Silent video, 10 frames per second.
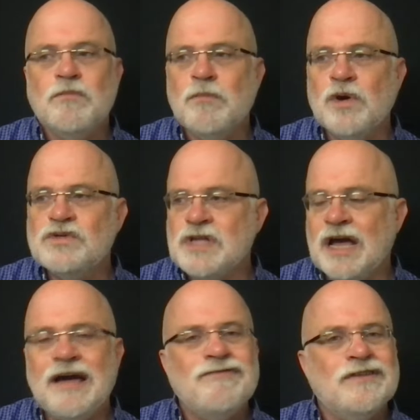most
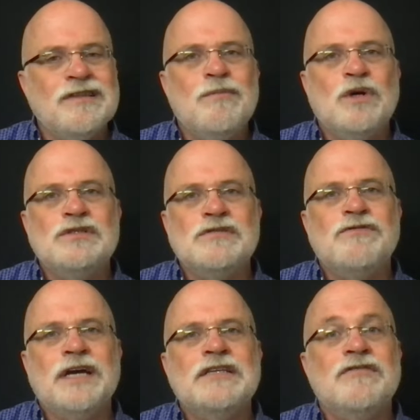often the most
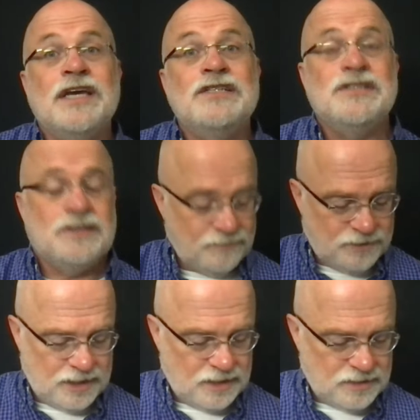effective agents of
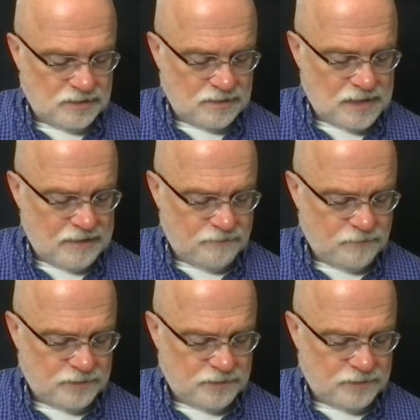change in our life,